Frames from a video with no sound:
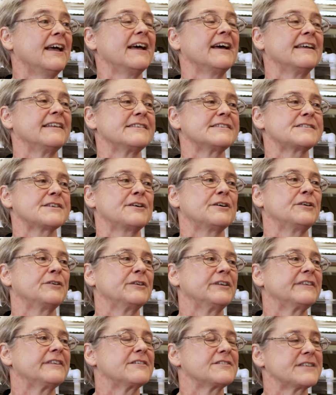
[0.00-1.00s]
And
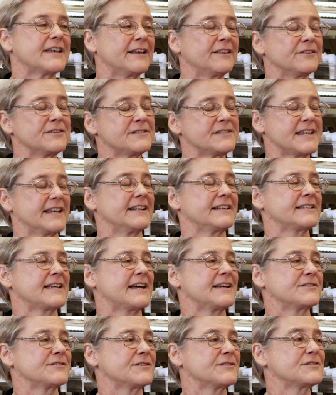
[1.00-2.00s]
so there's other
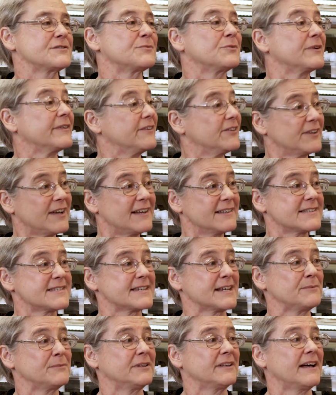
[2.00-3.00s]
sanitizers where they're not
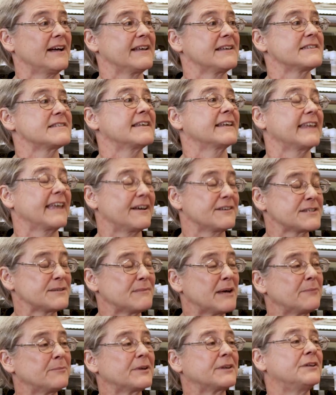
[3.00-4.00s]
stabilized, like
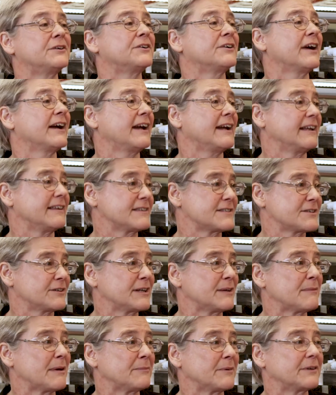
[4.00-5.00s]
calcium hypochlorite and
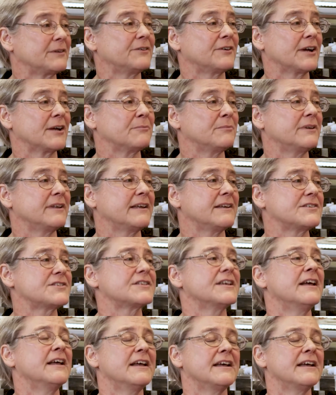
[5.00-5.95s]
sodium hypochlorite bleach.